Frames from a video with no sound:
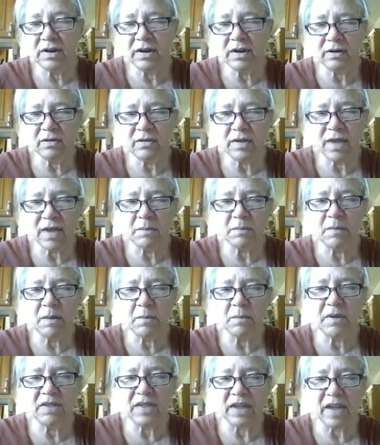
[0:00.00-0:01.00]
hear them,
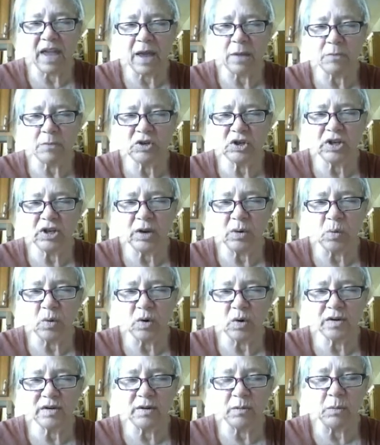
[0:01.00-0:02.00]
but the captioning
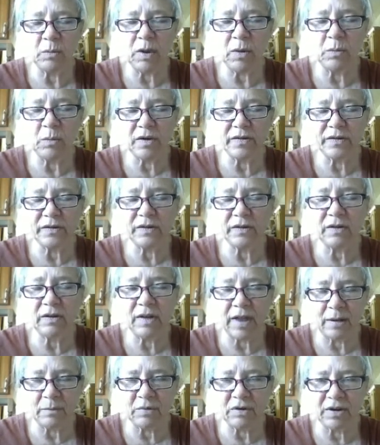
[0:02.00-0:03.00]
worked and we were still
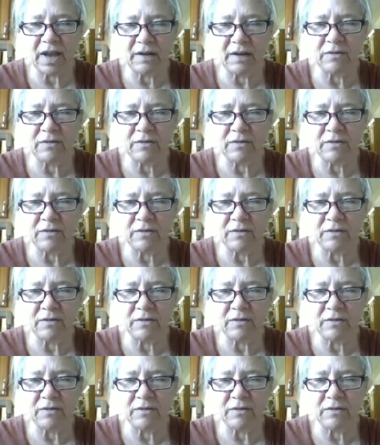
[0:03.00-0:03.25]
able to have